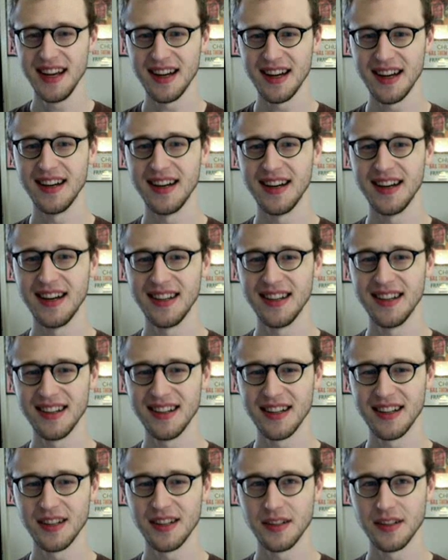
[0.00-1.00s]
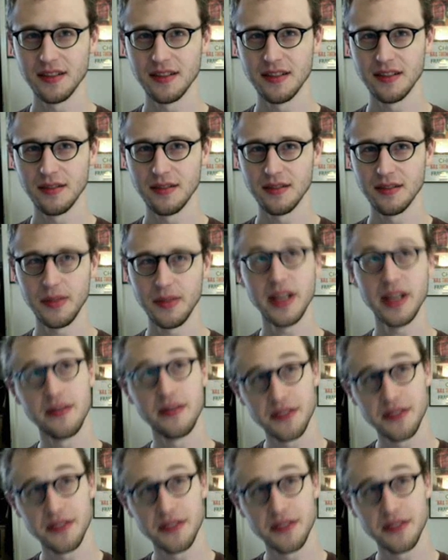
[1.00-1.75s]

uh, peed